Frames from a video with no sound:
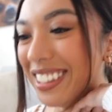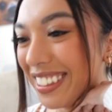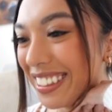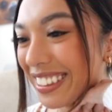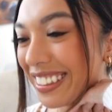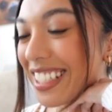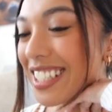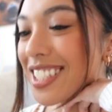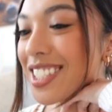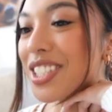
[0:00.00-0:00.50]

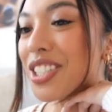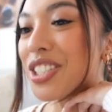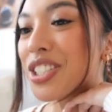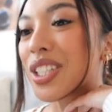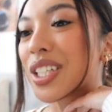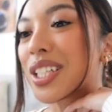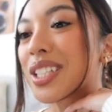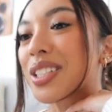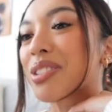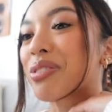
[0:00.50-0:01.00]
This is
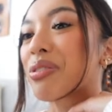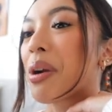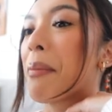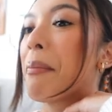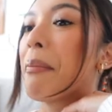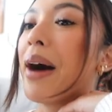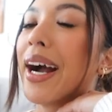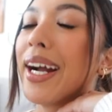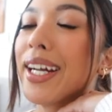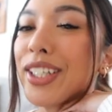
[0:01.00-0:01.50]
just a
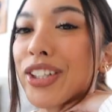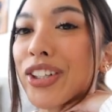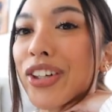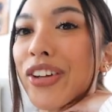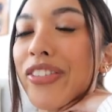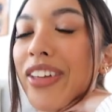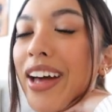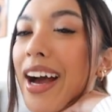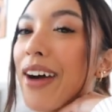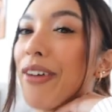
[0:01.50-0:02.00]
reminder
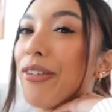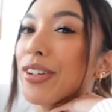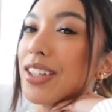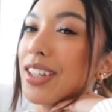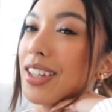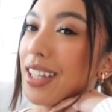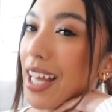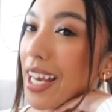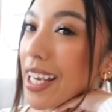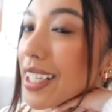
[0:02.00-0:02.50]
that I would
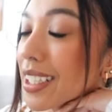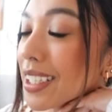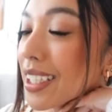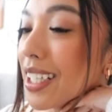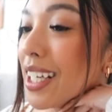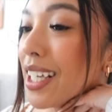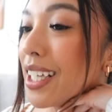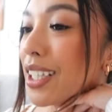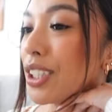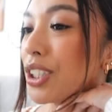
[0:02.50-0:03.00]
like
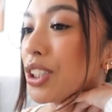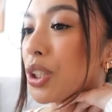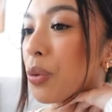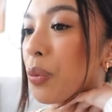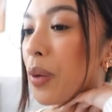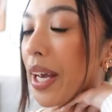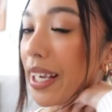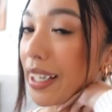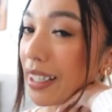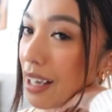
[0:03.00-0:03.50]
to
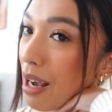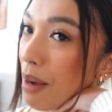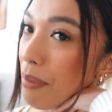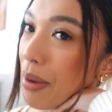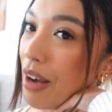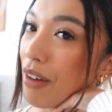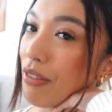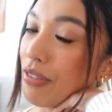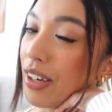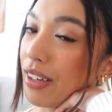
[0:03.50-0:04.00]
wake up
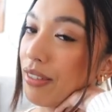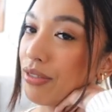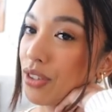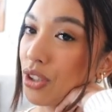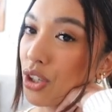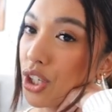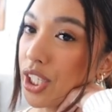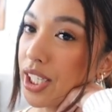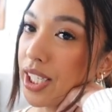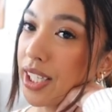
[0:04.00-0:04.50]
at
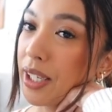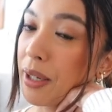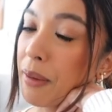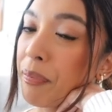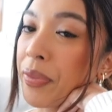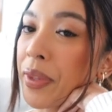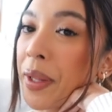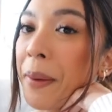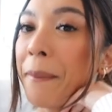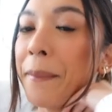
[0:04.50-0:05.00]
5:30,
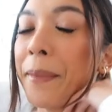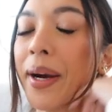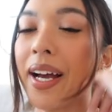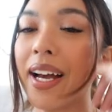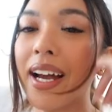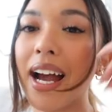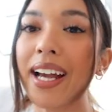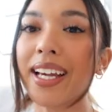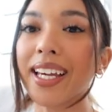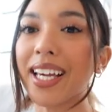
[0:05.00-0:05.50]

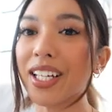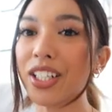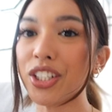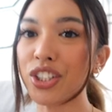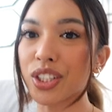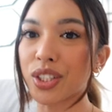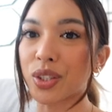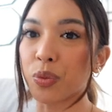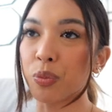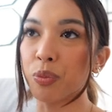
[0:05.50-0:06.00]
but I can't
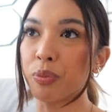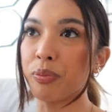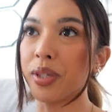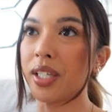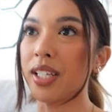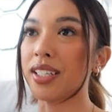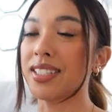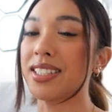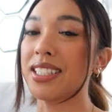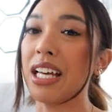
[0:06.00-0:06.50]
just
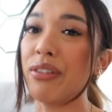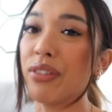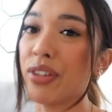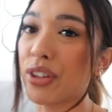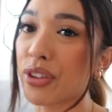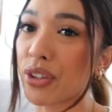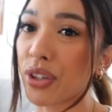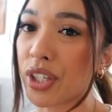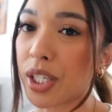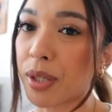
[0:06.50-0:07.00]
be a
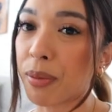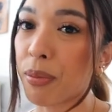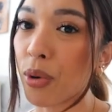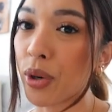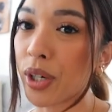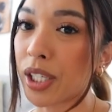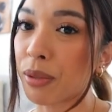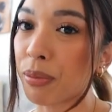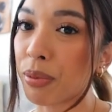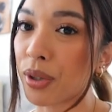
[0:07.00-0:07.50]
7:30
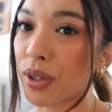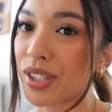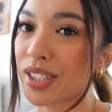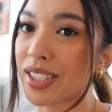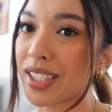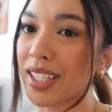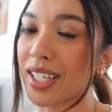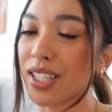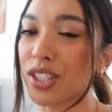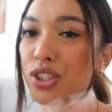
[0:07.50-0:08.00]
morning
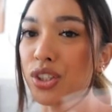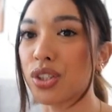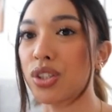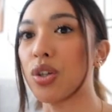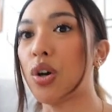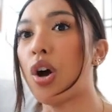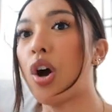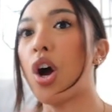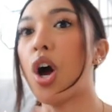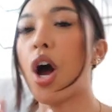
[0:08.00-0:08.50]
person and just
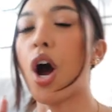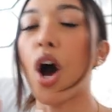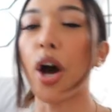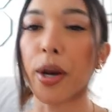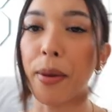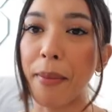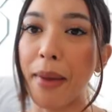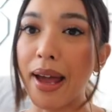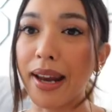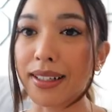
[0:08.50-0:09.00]

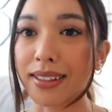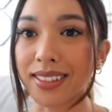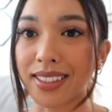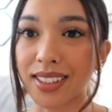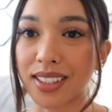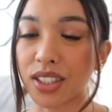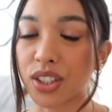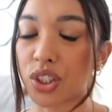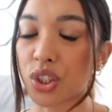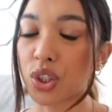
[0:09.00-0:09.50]
automatically
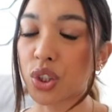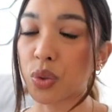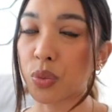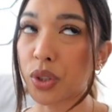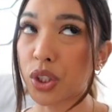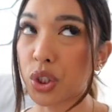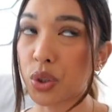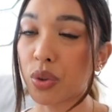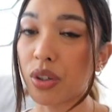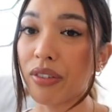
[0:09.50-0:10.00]

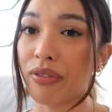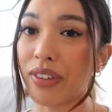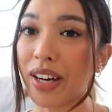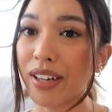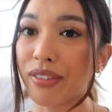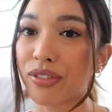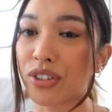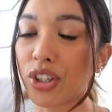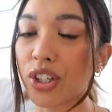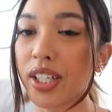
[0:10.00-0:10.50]
switch to a
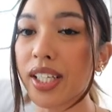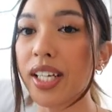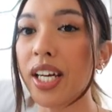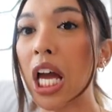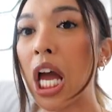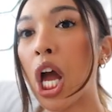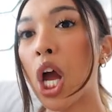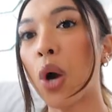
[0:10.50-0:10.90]
5:30.